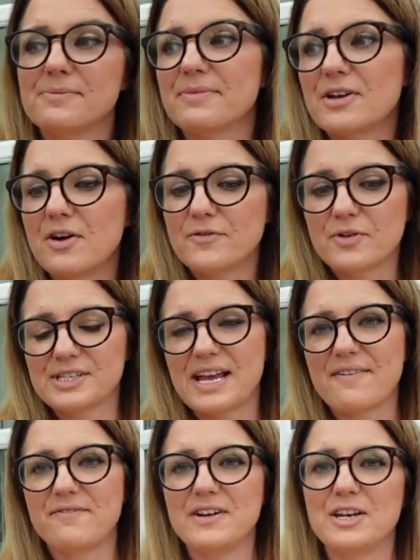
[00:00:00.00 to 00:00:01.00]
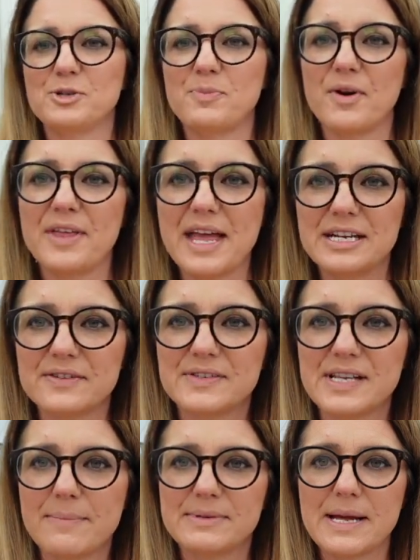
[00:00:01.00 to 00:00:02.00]
something I've got to get finished by the end of
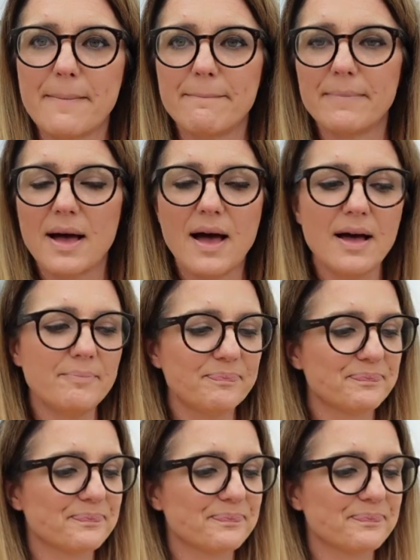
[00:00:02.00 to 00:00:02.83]
September.